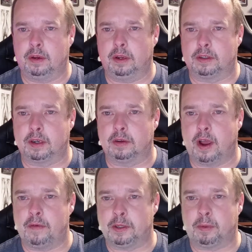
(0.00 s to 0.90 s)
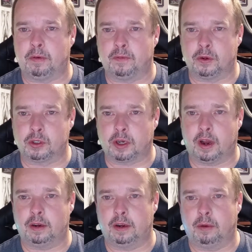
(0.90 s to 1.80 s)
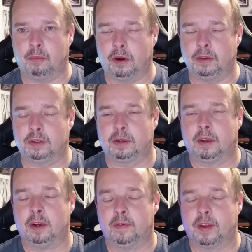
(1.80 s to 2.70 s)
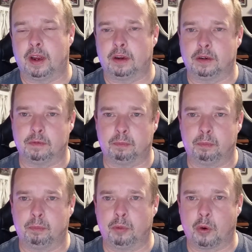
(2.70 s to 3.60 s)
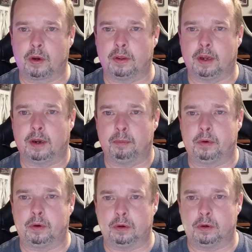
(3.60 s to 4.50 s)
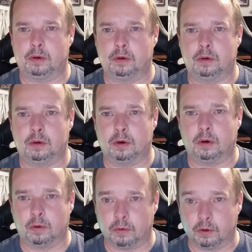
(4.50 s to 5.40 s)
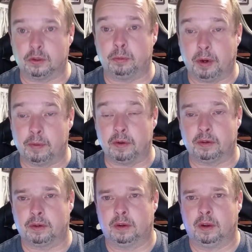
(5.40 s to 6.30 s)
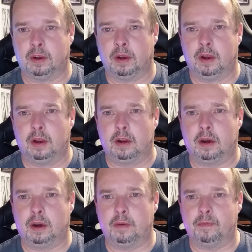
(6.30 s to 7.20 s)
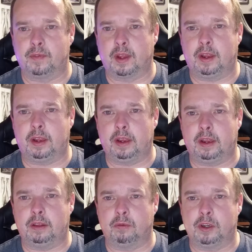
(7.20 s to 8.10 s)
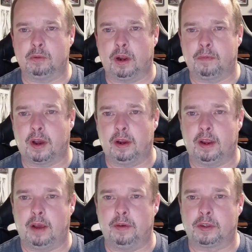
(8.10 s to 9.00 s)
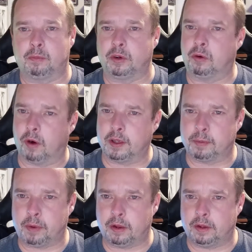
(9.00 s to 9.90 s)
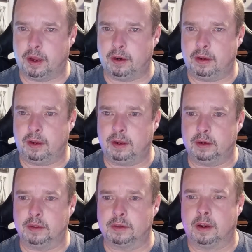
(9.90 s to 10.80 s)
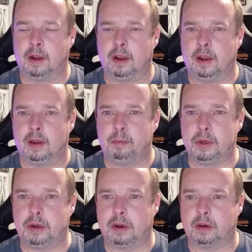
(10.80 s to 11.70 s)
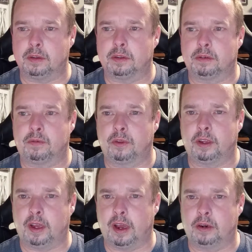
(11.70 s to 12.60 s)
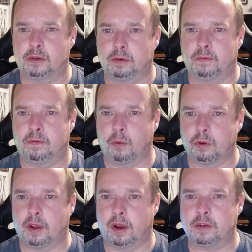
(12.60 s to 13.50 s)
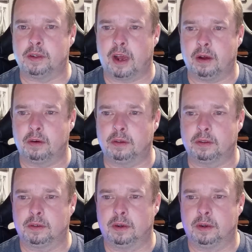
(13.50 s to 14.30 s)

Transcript: instead of having to spend full shot at once, I could have broken that up over two payments. And the reason why I'm kind of having some regrets about that is because for the extra $4,000,